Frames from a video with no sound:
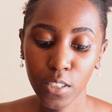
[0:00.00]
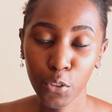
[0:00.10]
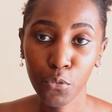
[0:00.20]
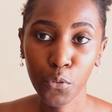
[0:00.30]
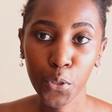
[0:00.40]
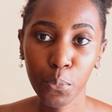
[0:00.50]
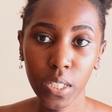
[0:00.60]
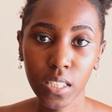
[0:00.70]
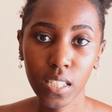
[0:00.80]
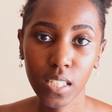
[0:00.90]
your phone
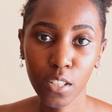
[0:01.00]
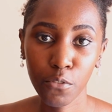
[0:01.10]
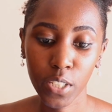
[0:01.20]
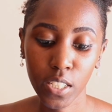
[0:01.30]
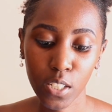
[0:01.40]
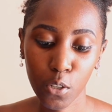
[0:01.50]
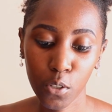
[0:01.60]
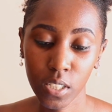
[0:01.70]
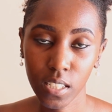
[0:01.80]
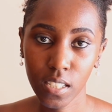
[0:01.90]
bill is a fixed
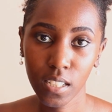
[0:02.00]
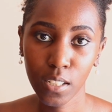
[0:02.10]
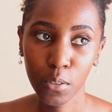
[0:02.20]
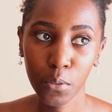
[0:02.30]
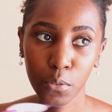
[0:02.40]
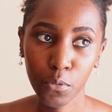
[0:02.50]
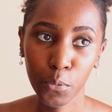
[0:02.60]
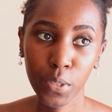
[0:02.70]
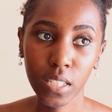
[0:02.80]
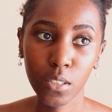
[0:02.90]
cost.
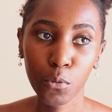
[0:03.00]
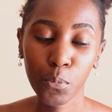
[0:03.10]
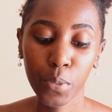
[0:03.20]
For me, who